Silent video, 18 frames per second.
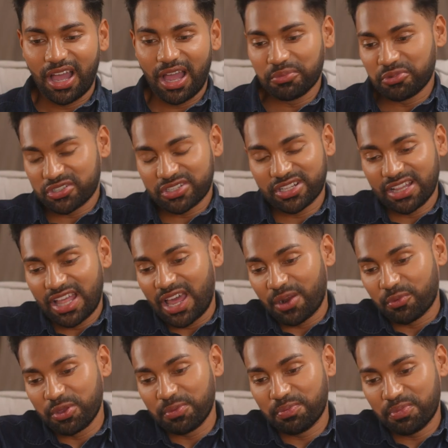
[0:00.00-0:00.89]
I'm just
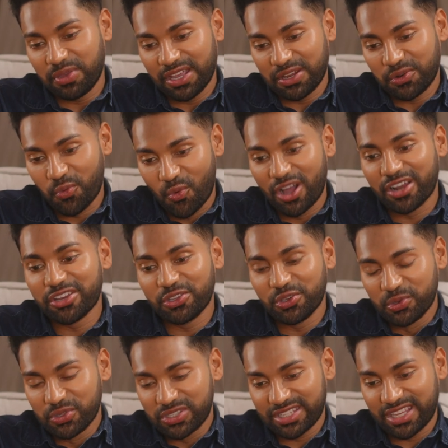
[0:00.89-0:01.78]
glad we picked one
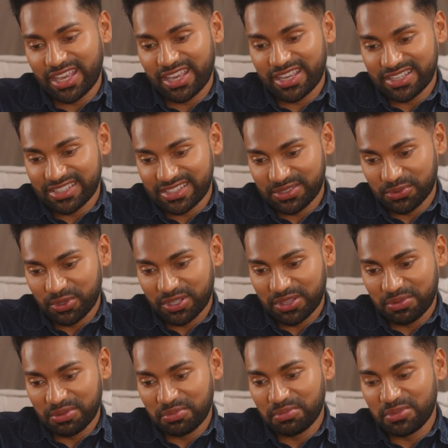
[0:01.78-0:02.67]
use case that
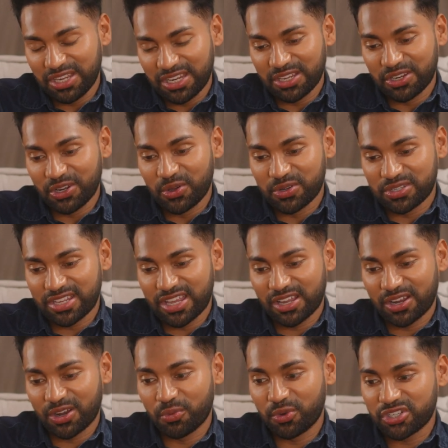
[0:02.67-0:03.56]
with the meeting note
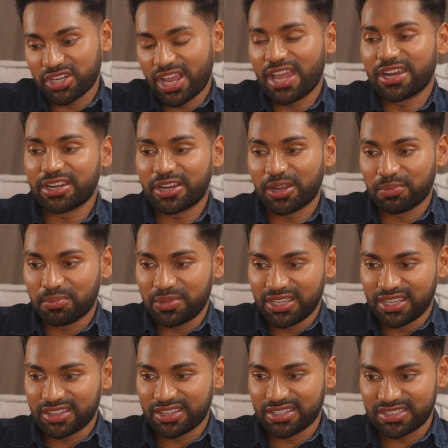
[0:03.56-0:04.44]
taker, which ended up
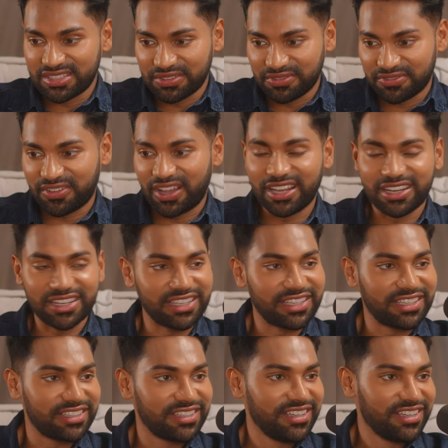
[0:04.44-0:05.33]
being the
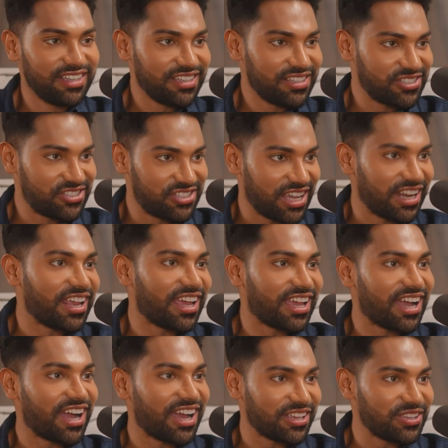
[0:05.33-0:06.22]
defining Gen
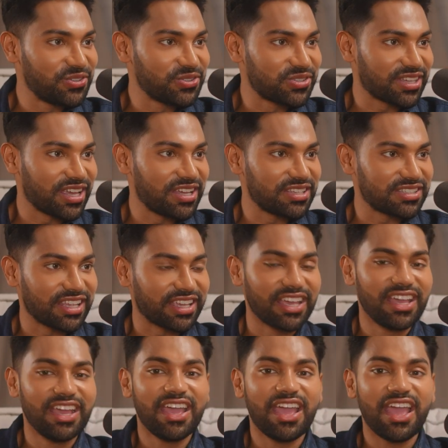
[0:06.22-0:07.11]
AI use case.
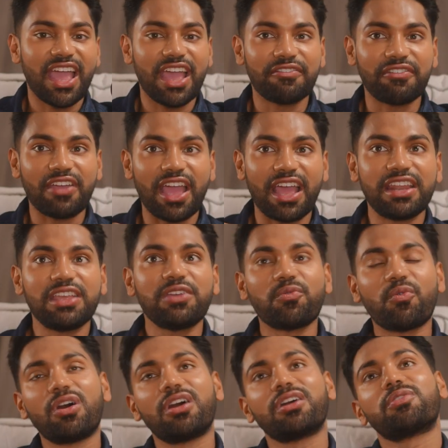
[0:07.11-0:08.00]
Like if
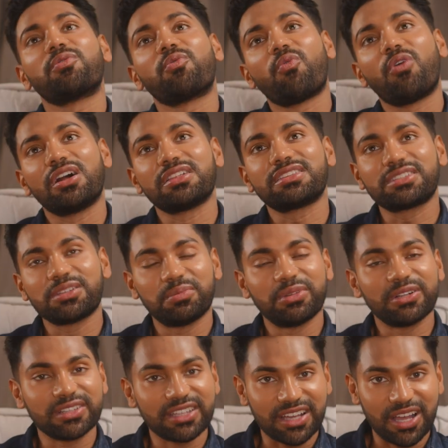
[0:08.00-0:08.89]
anyone wants to
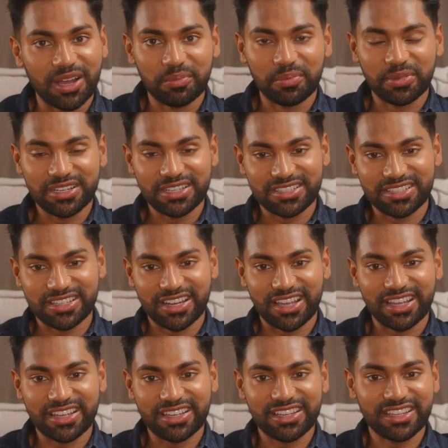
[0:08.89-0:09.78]
build a company
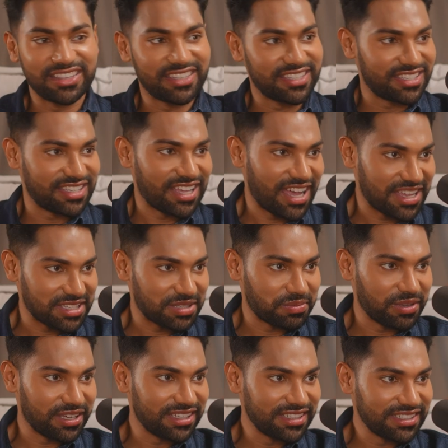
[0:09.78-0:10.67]
today in the SaaS
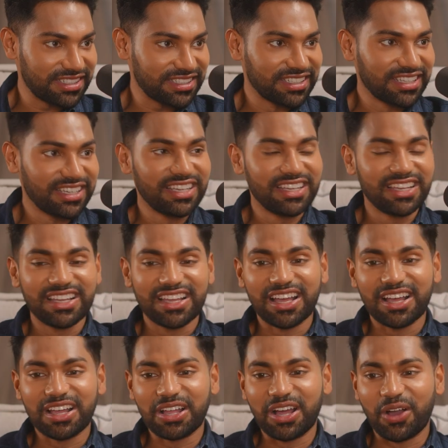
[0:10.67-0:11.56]
space,
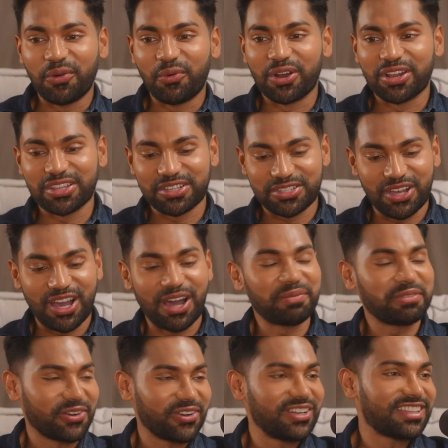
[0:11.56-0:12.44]
one of the
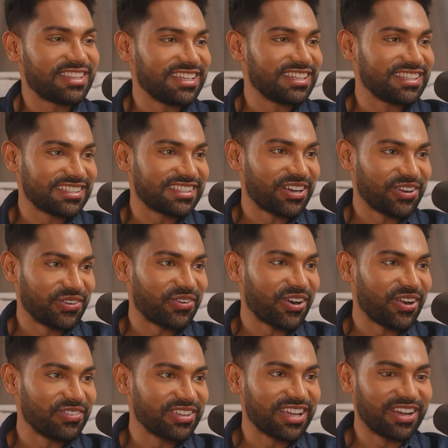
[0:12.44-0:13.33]
top 3 things that'll
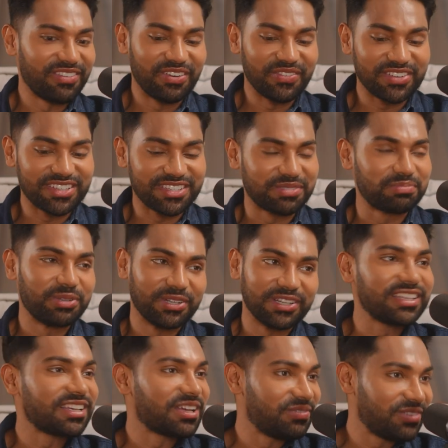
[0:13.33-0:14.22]
probably come up is
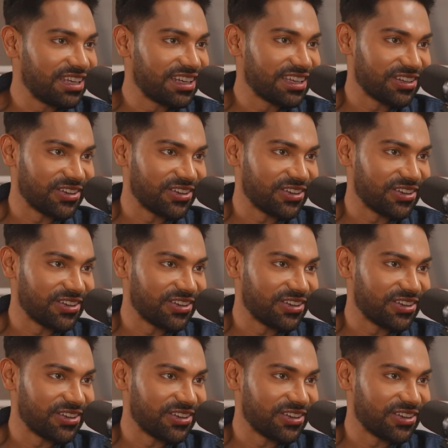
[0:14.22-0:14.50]
building a meeting